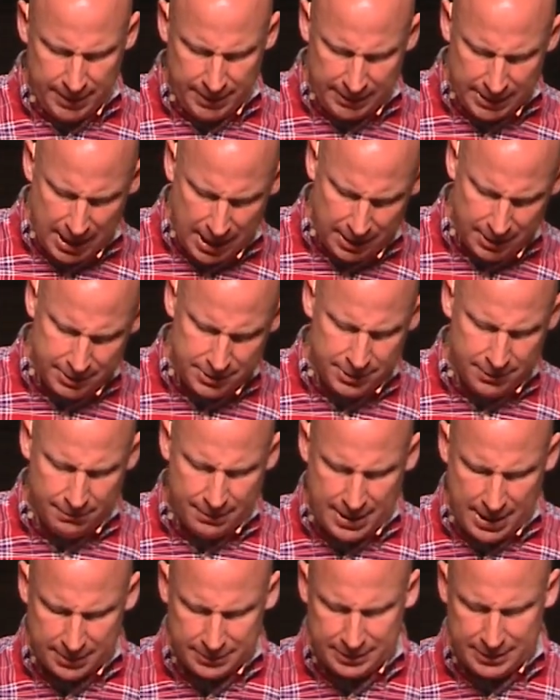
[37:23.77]
acknowledge it
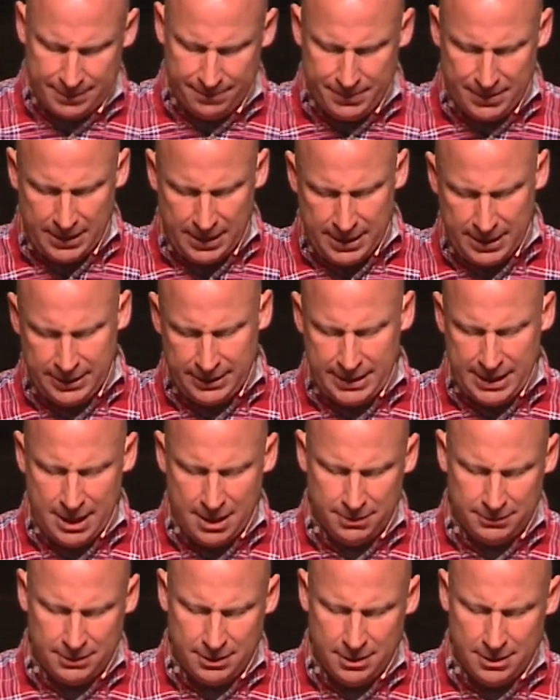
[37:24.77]
without stipulating the
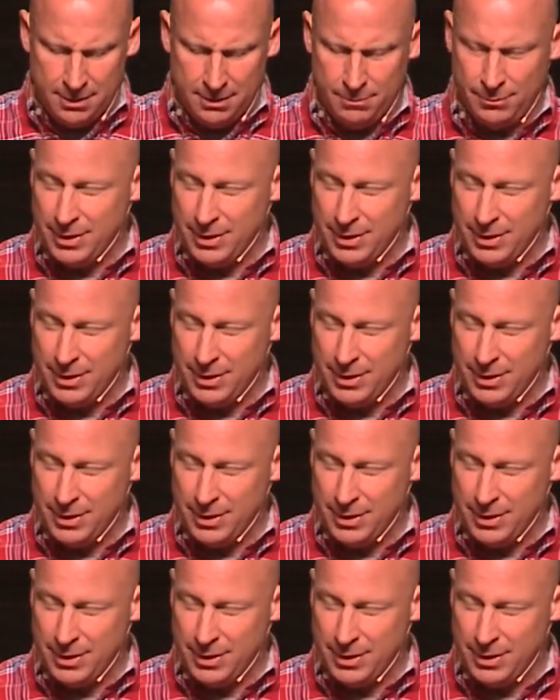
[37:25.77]
outcome.